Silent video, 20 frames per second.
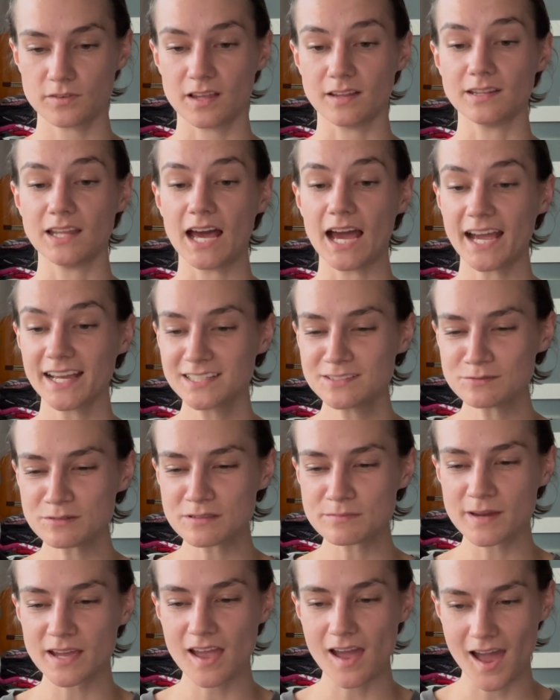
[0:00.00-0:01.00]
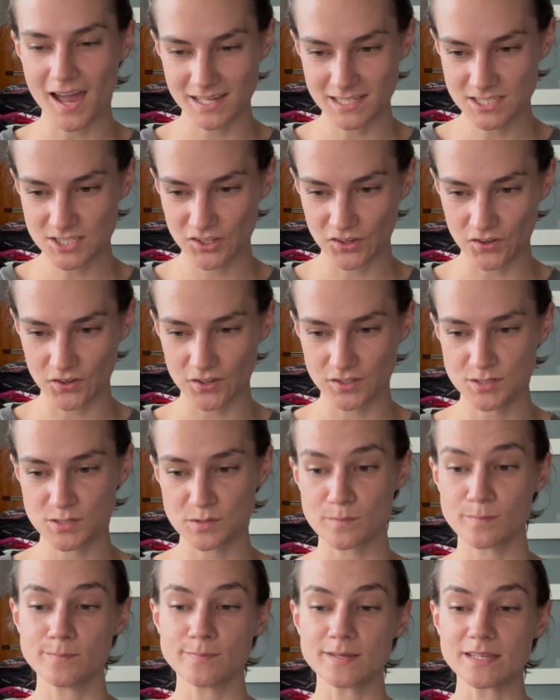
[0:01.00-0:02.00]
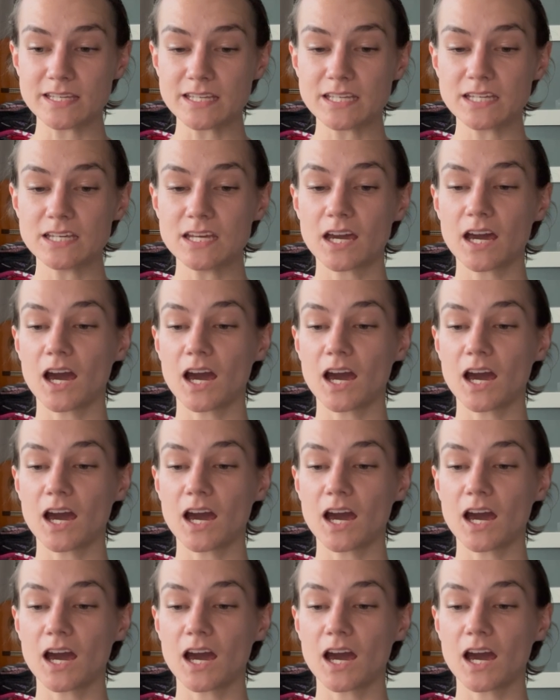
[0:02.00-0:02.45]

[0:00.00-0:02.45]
aligned with my highest good, to be,